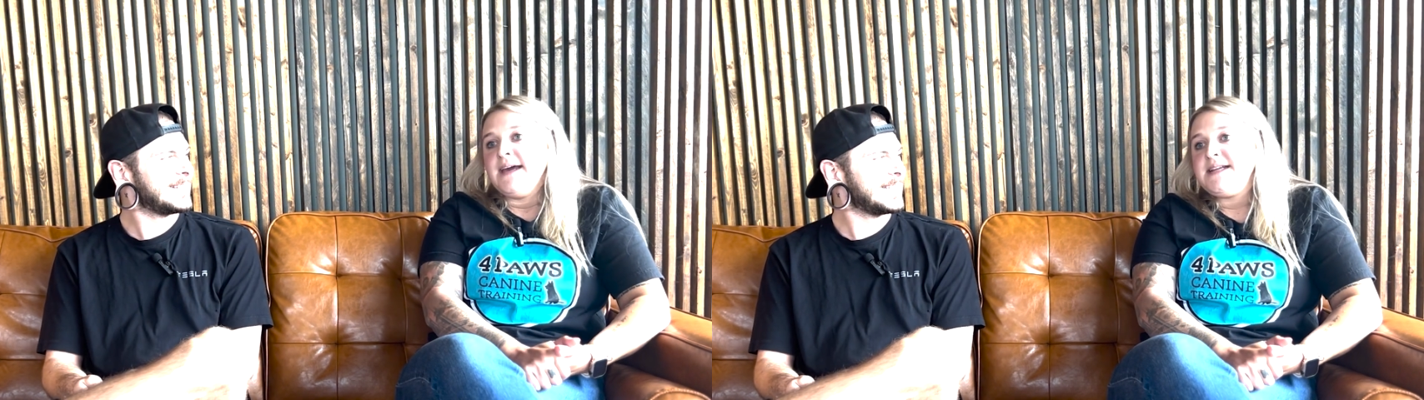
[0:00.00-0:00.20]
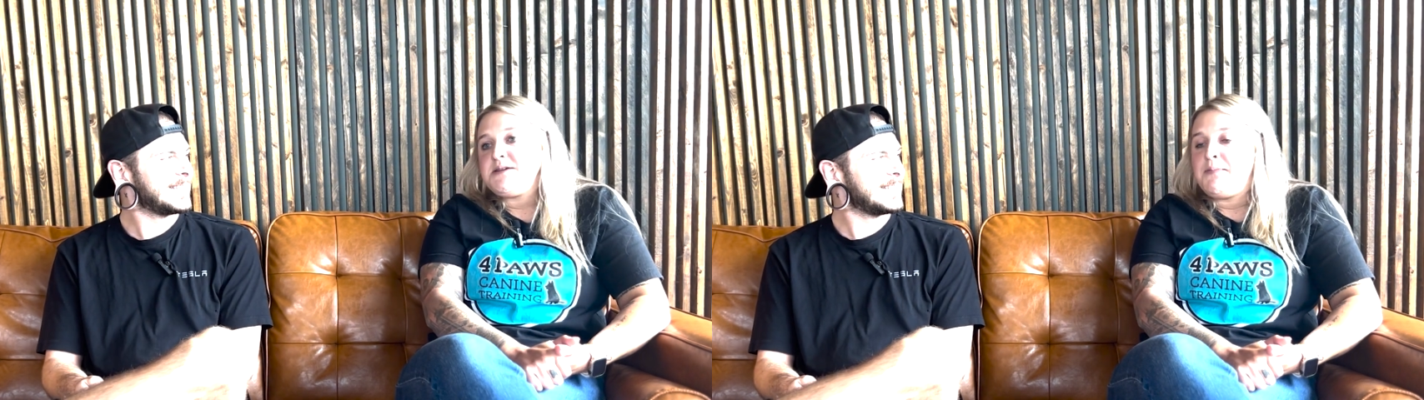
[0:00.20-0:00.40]

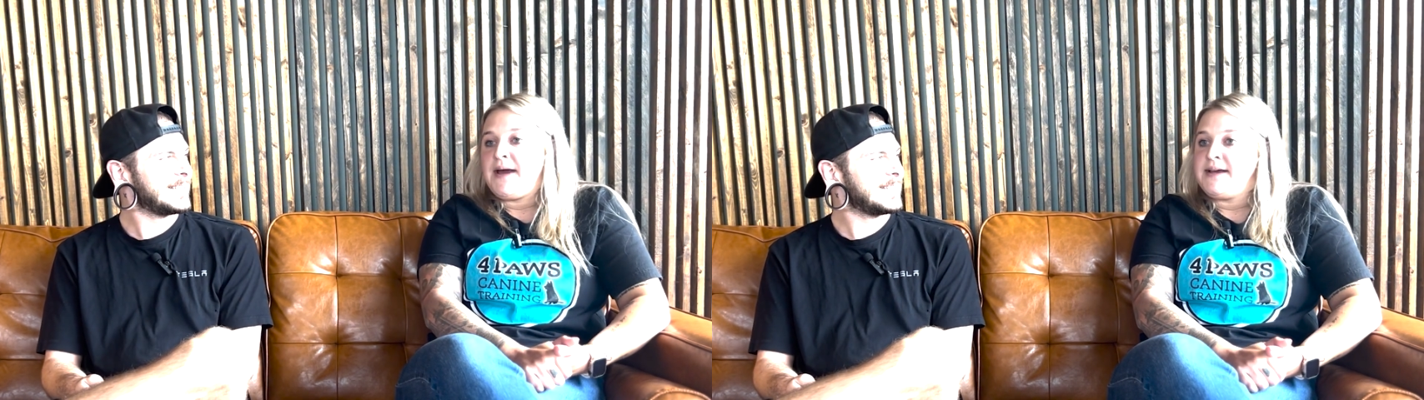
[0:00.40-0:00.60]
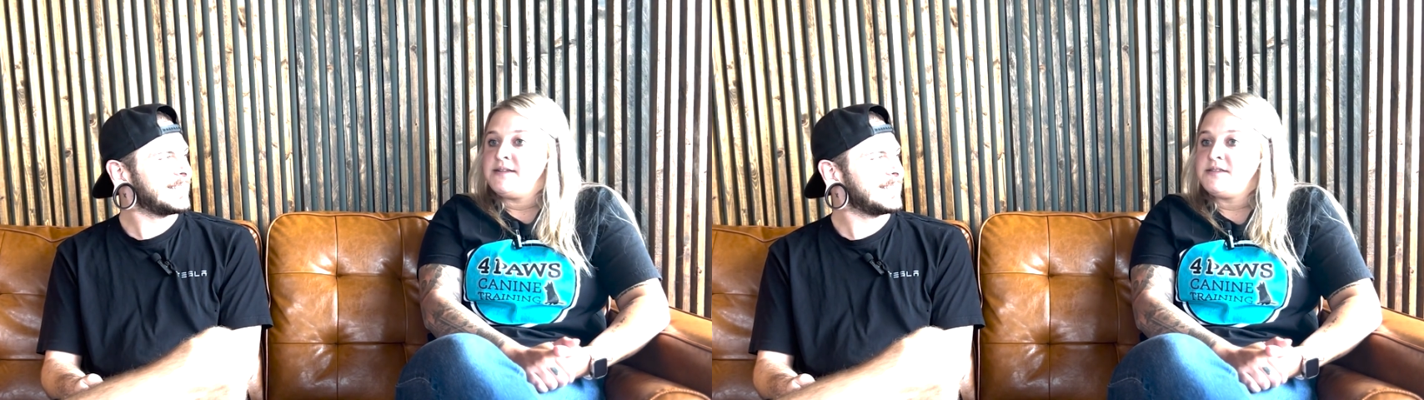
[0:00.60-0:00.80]
It
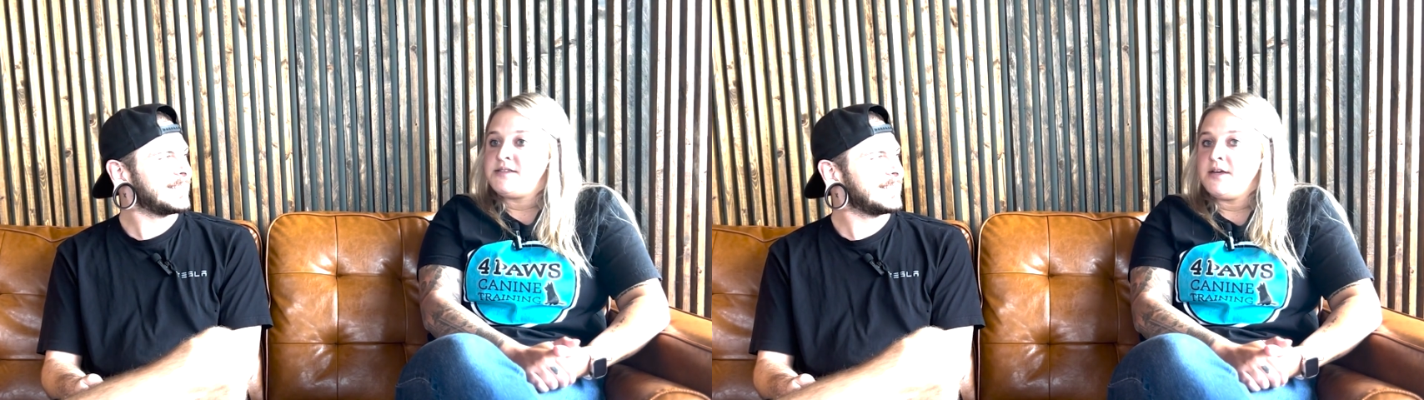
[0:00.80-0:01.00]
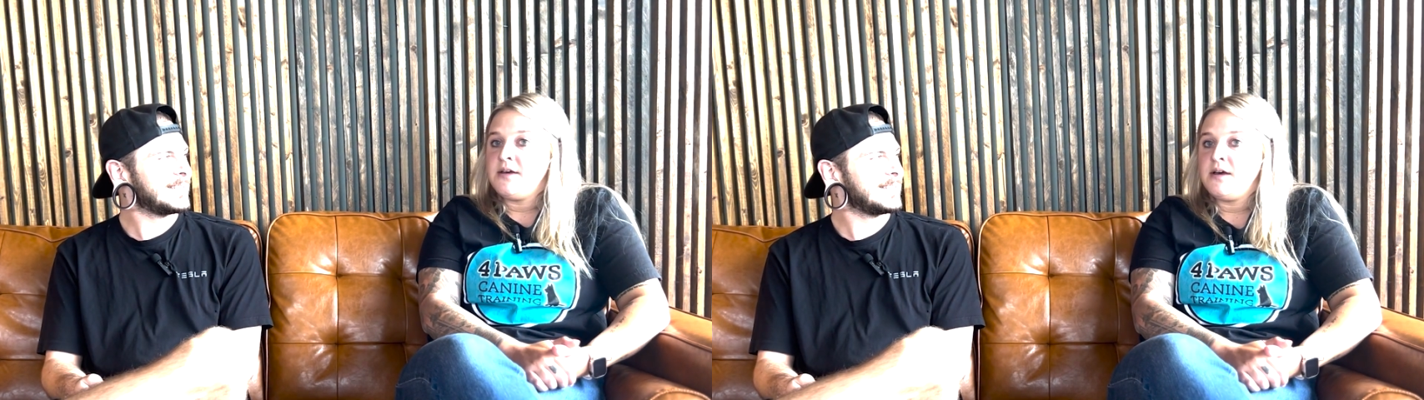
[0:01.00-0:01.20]

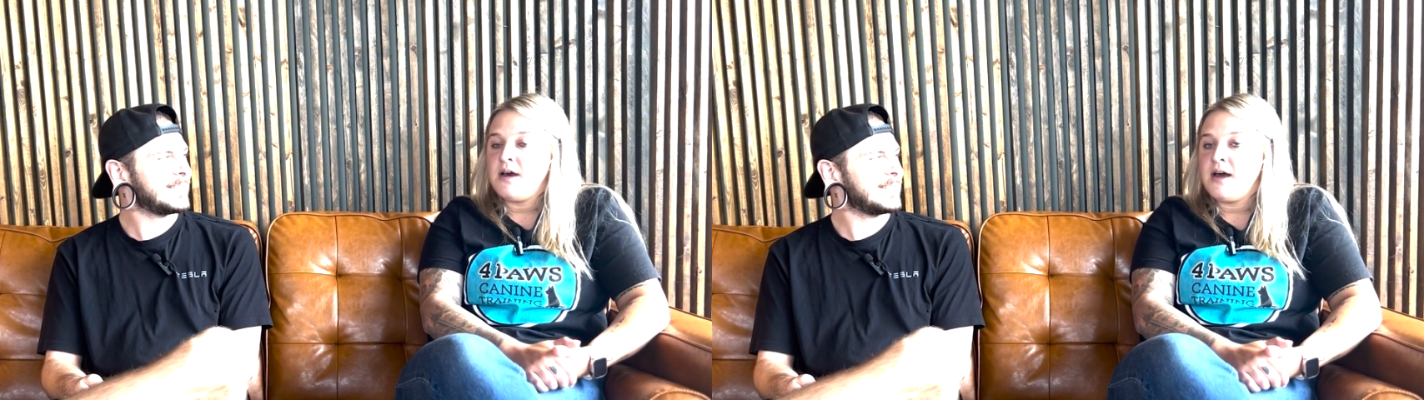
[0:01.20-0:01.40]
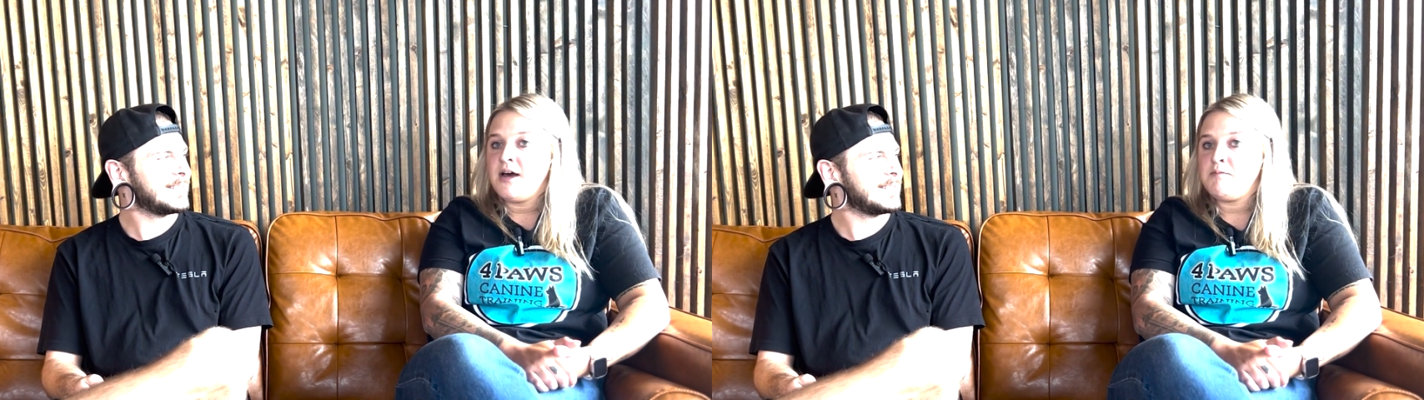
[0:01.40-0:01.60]
depends,
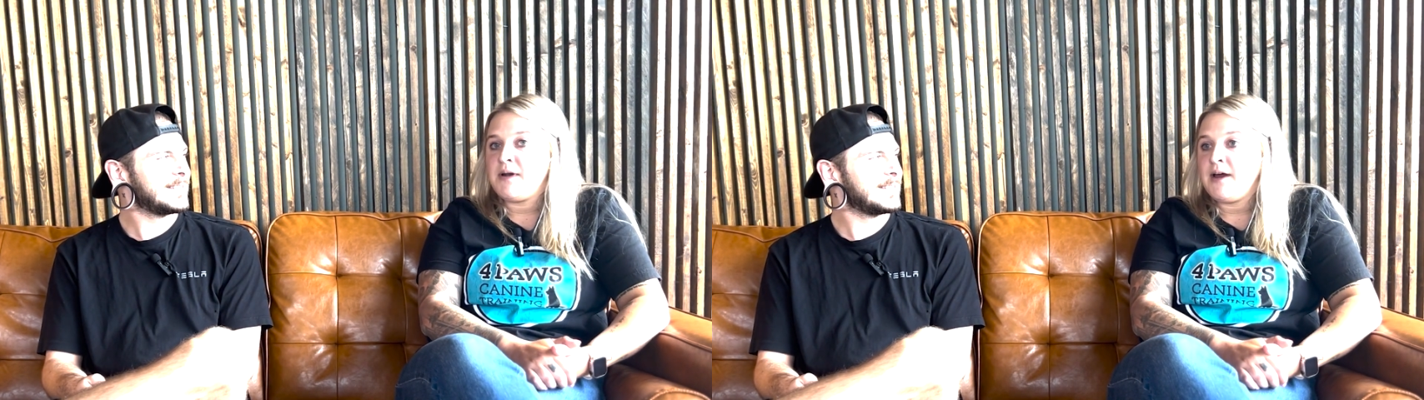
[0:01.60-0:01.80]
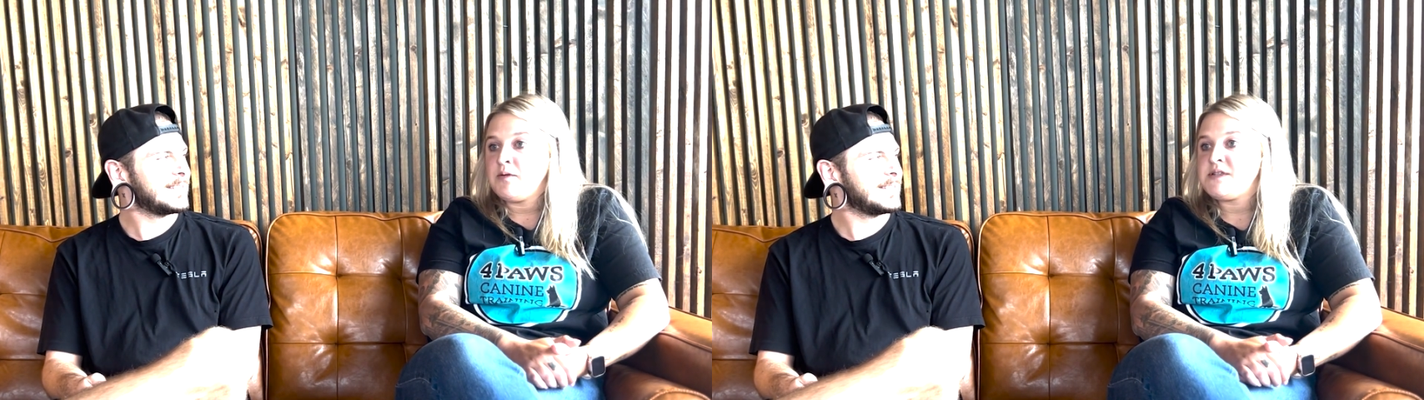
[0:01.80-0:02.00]
but
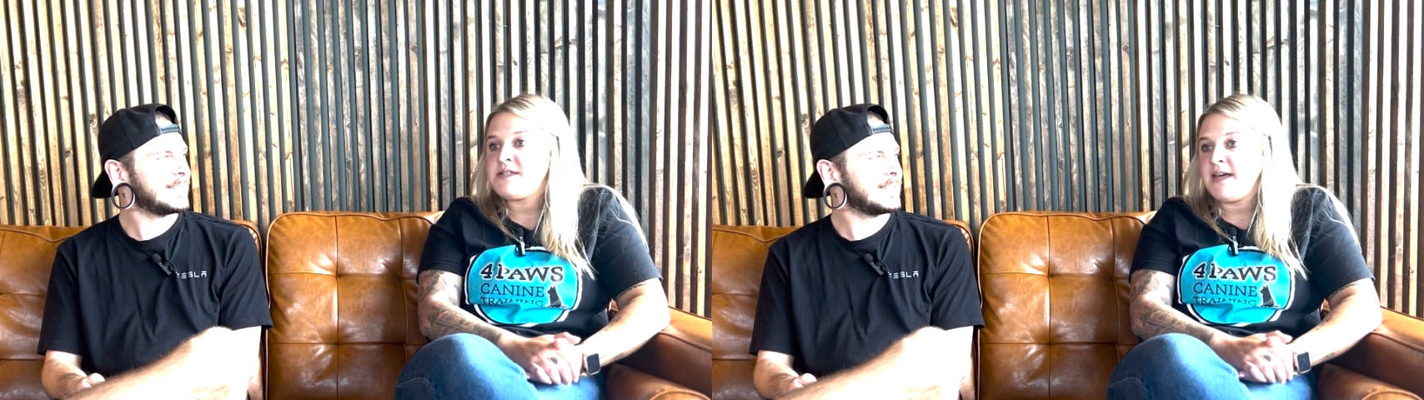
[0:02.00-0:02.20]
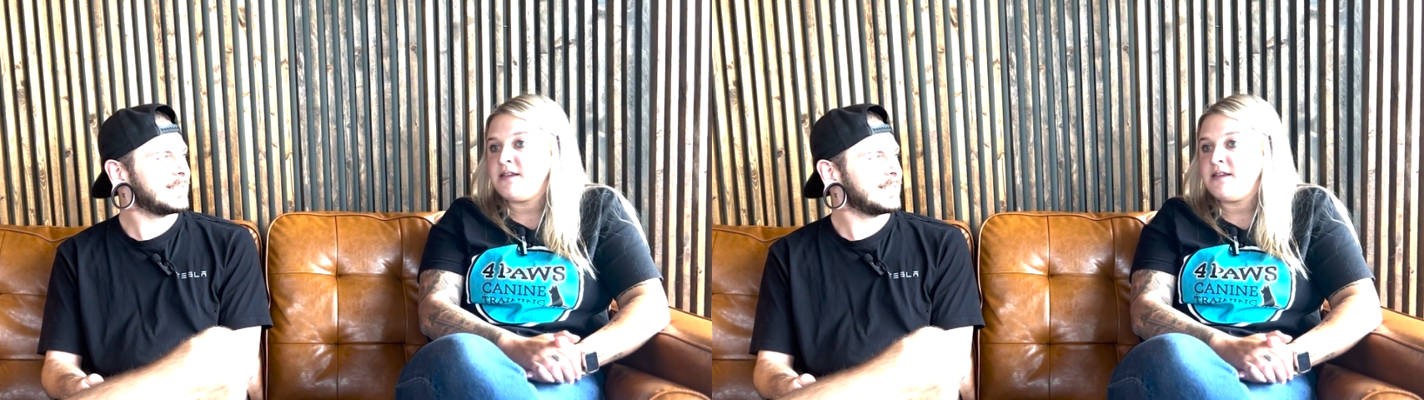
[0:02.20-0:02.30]
I would say